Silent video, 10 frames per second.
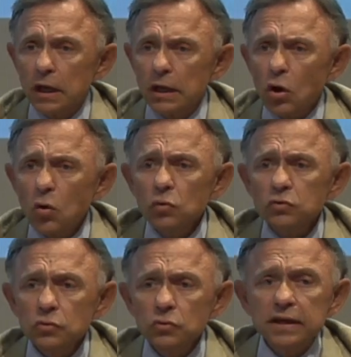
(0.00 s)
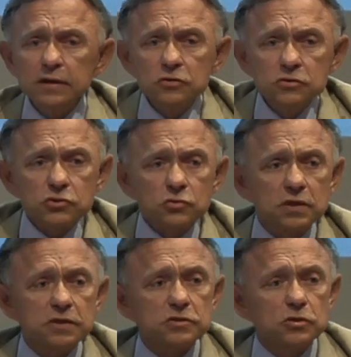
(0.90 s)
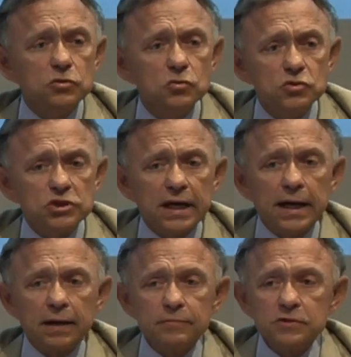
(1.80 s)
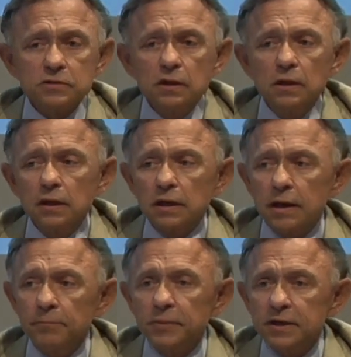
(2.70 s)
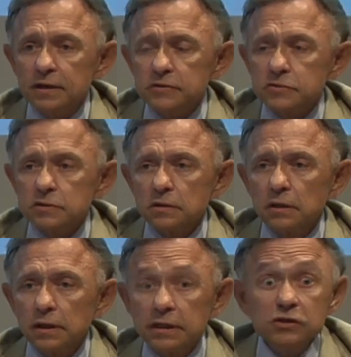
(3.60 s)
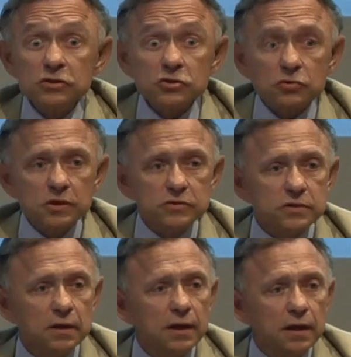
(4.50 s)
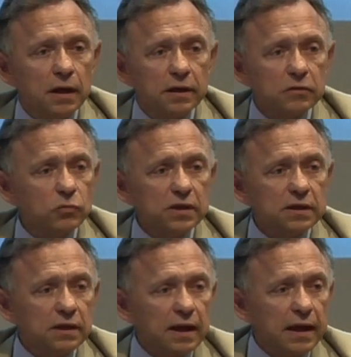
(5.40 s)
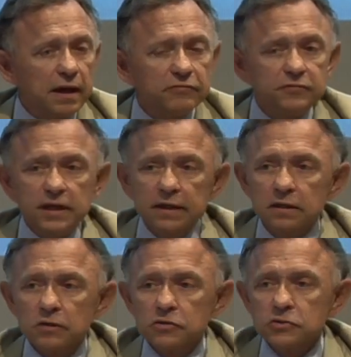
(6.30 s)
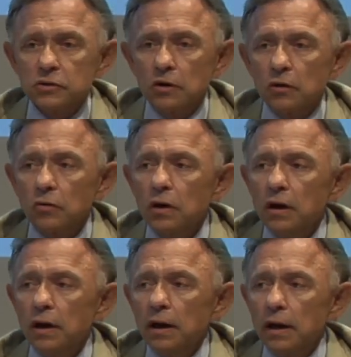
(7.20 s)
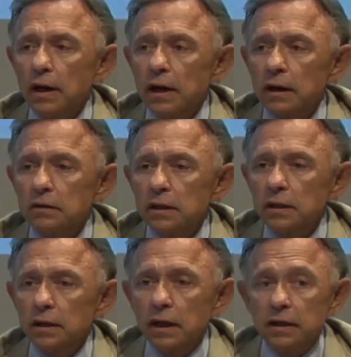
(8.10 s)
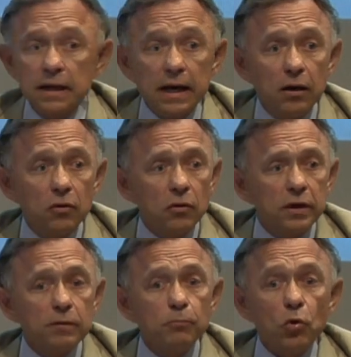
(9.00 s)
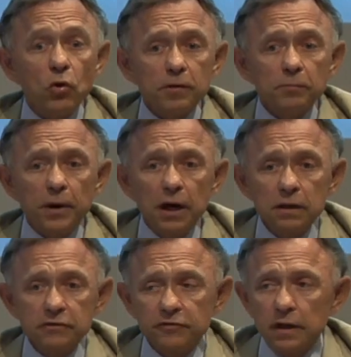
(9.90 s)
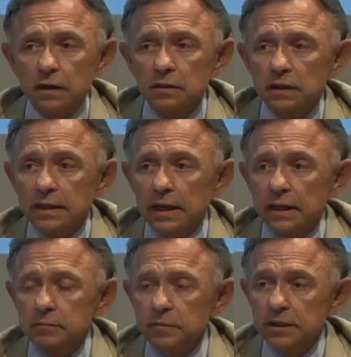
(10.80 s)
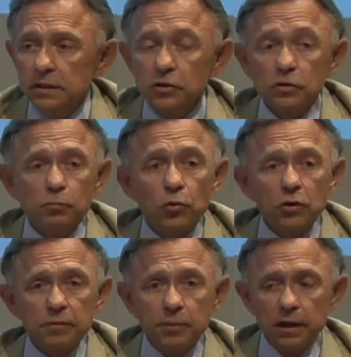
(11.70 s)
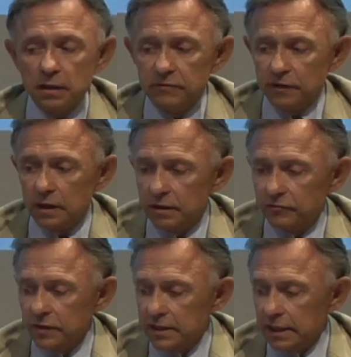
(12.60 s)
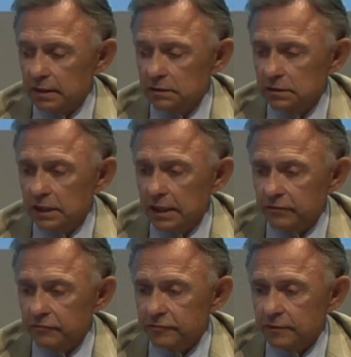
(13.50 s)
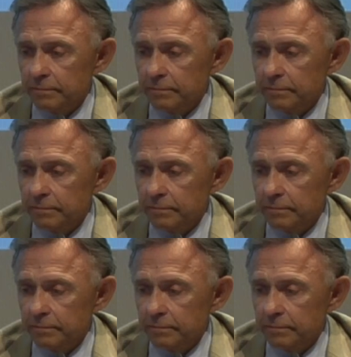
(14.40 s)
and whole new industries and new jobs, companies, industries uh, that we didn't have 10 years ago are, uh, are now an important part of our economy and an important part of our everyday life.